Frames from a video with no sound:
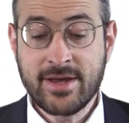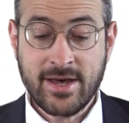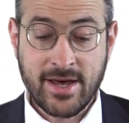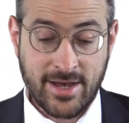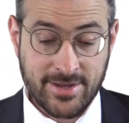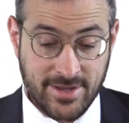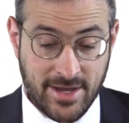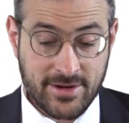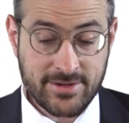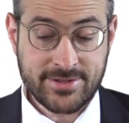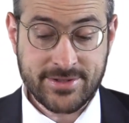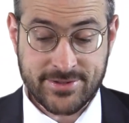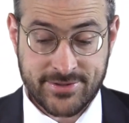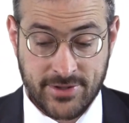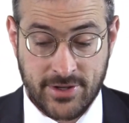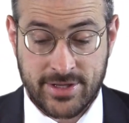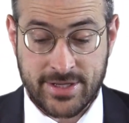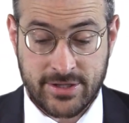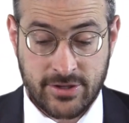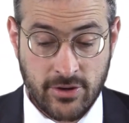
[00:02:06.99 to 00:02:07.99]

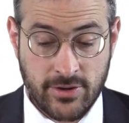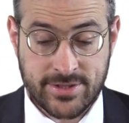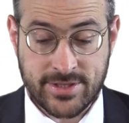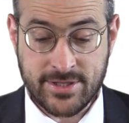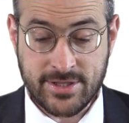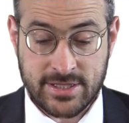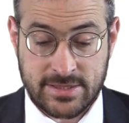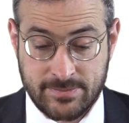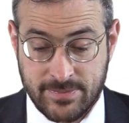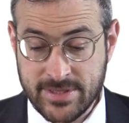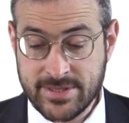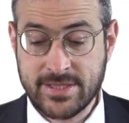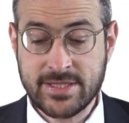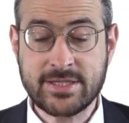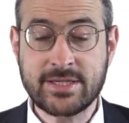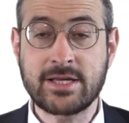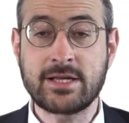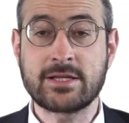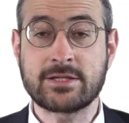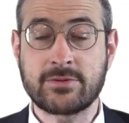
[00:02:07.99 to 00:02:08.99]
Yisrael he goes and he does business
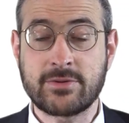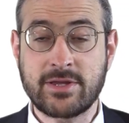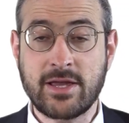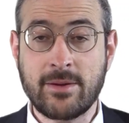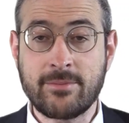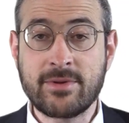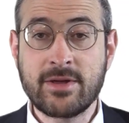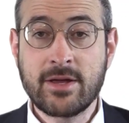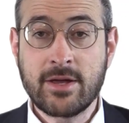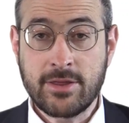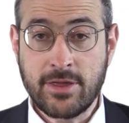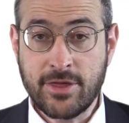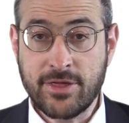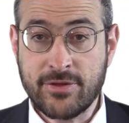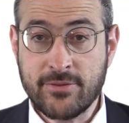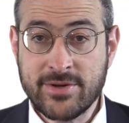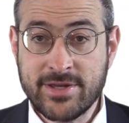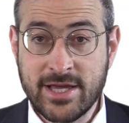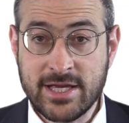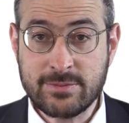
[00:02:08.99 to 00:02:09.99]
dealings with them the
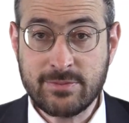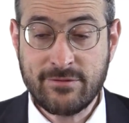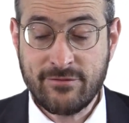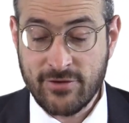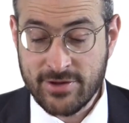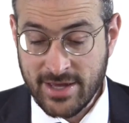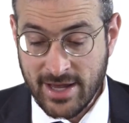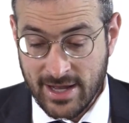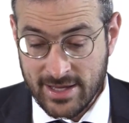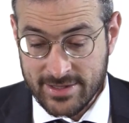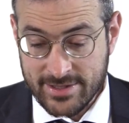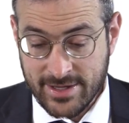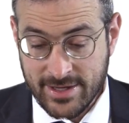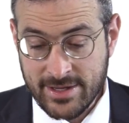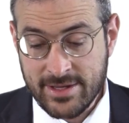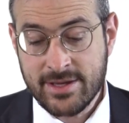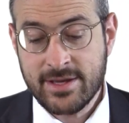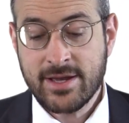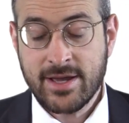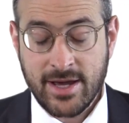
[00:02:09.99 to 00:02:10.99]
three days before the
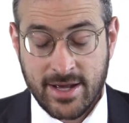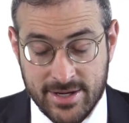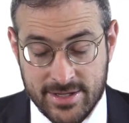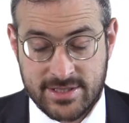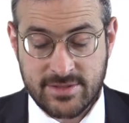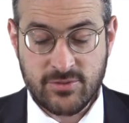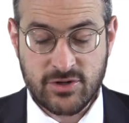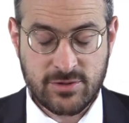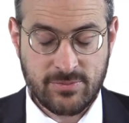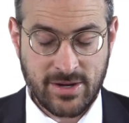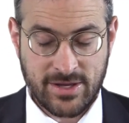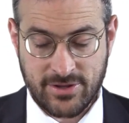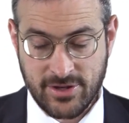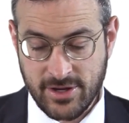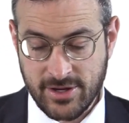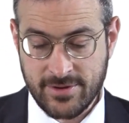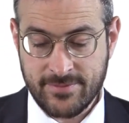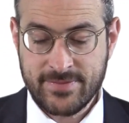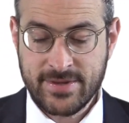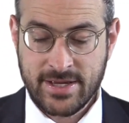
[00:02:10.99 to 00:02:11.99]
holiday, it's
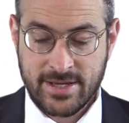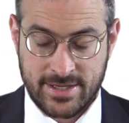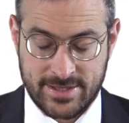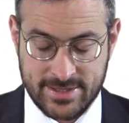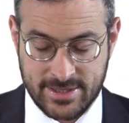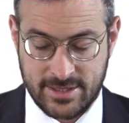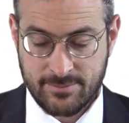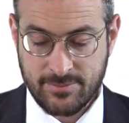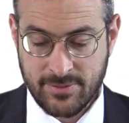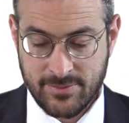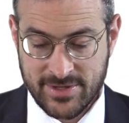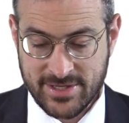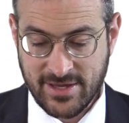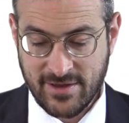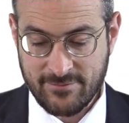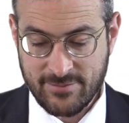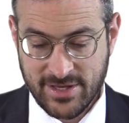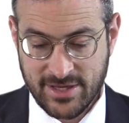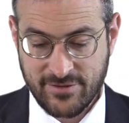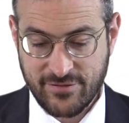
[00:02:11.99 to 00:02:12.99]
still permitted to
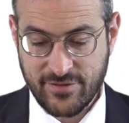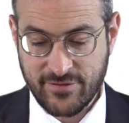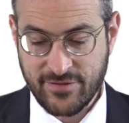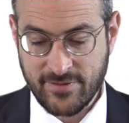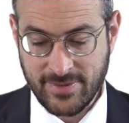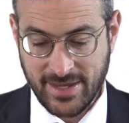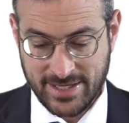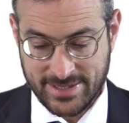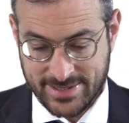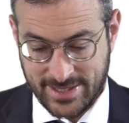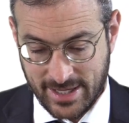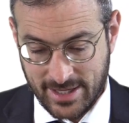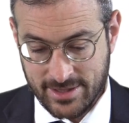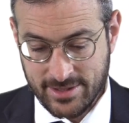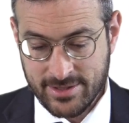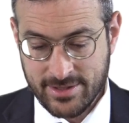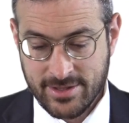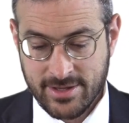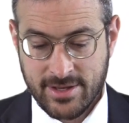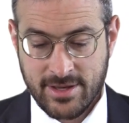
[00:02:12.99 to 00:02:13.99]
have benefit from that
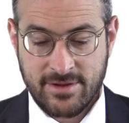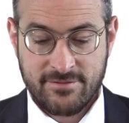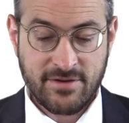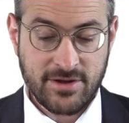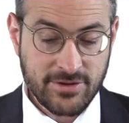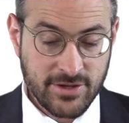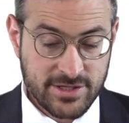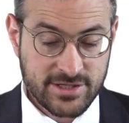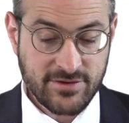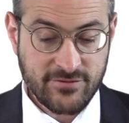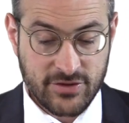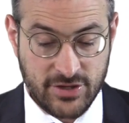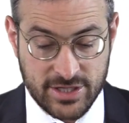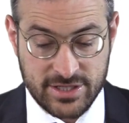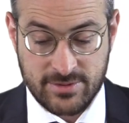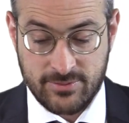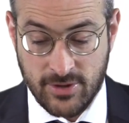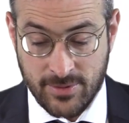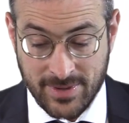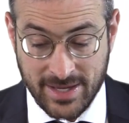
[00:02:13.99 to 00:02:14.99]
sale. Now,
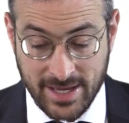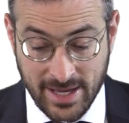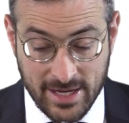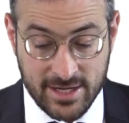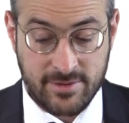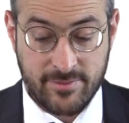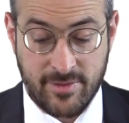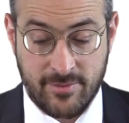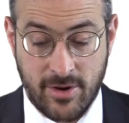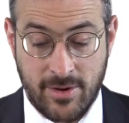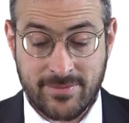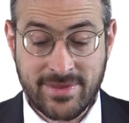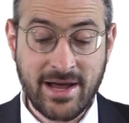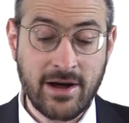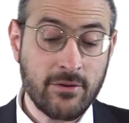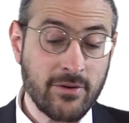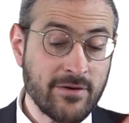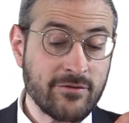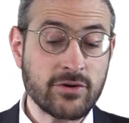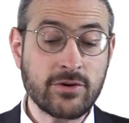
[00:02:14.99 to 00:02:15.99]

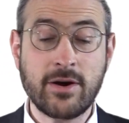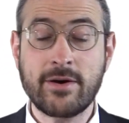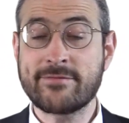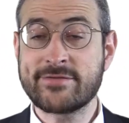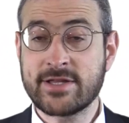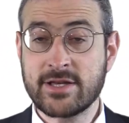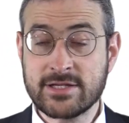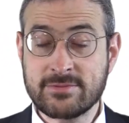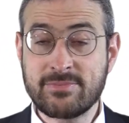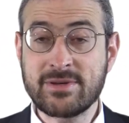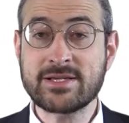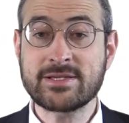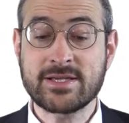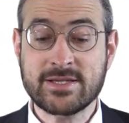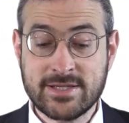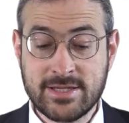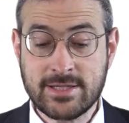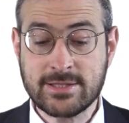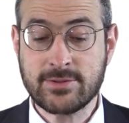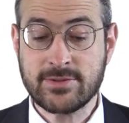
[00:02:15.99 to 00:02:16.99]
however, whoever does
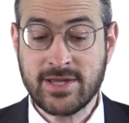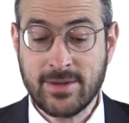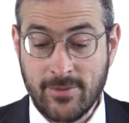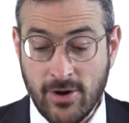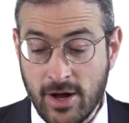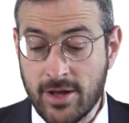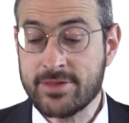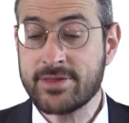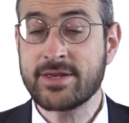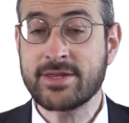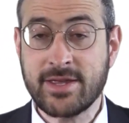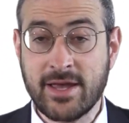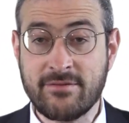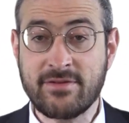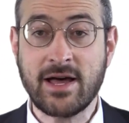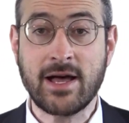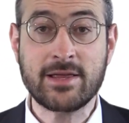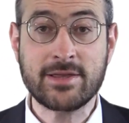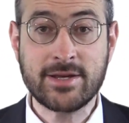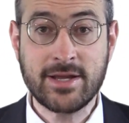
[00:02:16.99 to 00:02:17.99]
business dealing with them on the day of
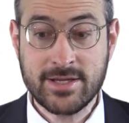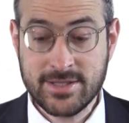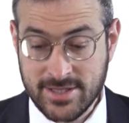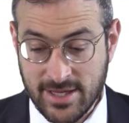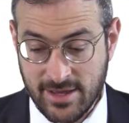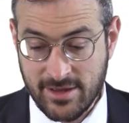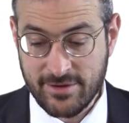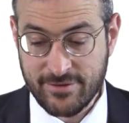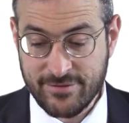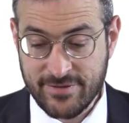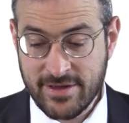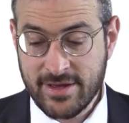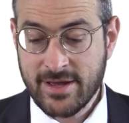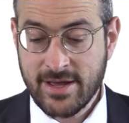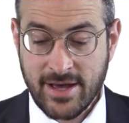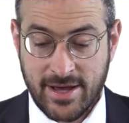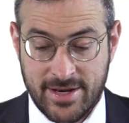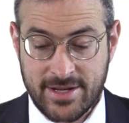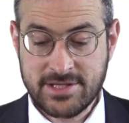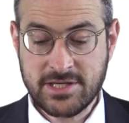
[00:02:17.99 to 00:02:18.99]
the holiday itself,
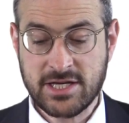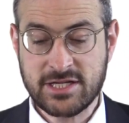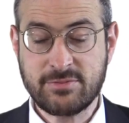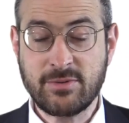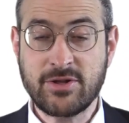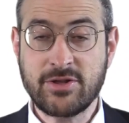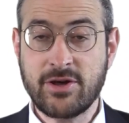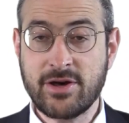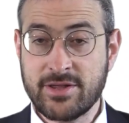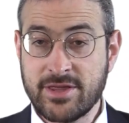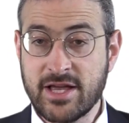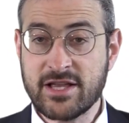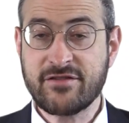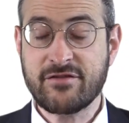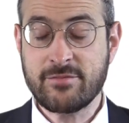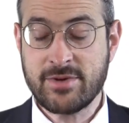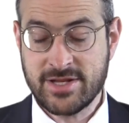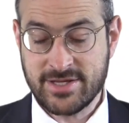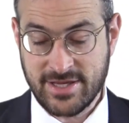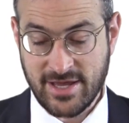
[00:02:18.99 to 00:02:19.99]
that's
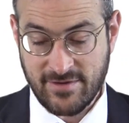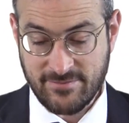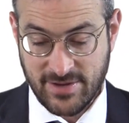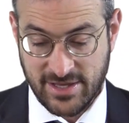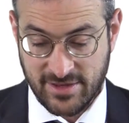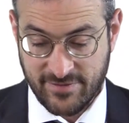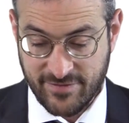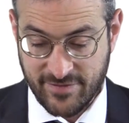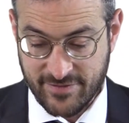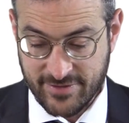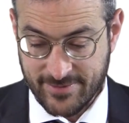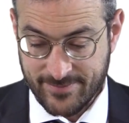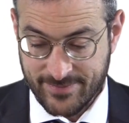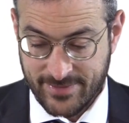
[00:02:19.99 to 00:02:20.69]
forbidden to have benefit.